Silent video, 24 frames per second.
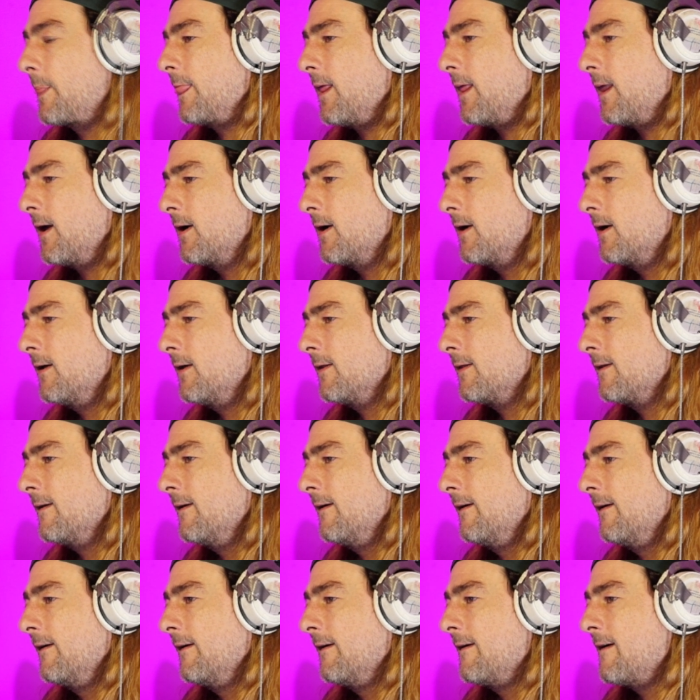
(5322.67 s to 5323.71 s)

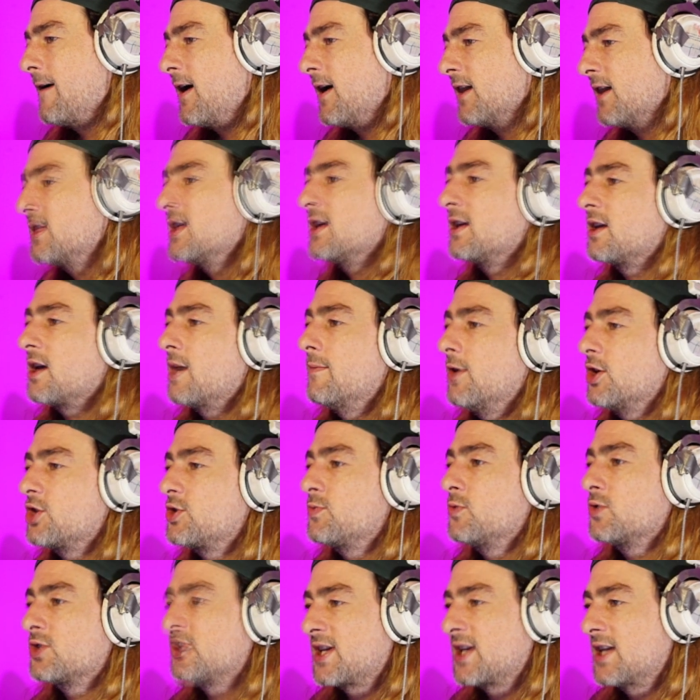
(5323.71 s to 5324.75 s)
I think a much
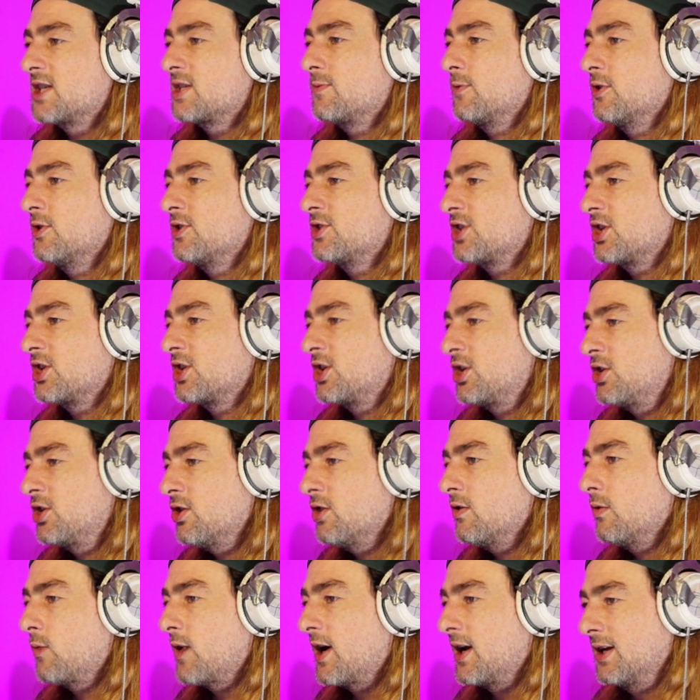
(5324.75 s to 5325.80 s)
more sensible and
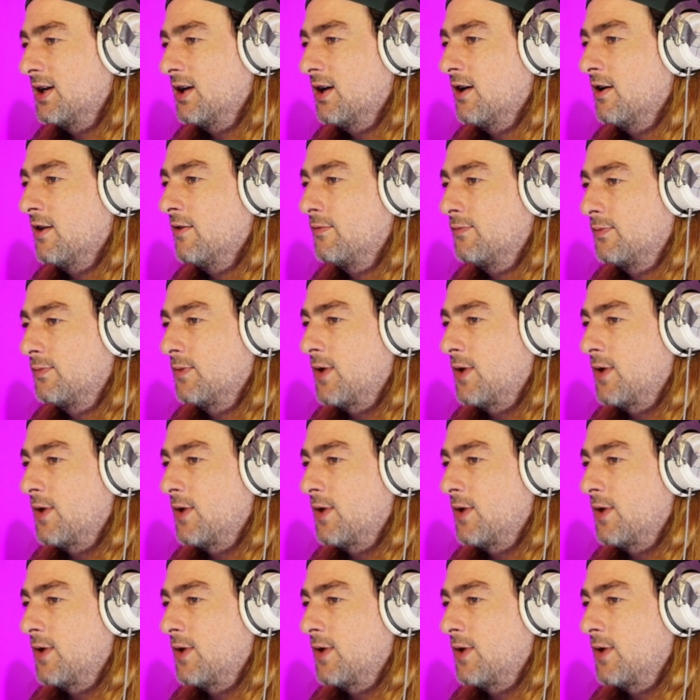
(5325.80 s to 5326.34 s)
secure way of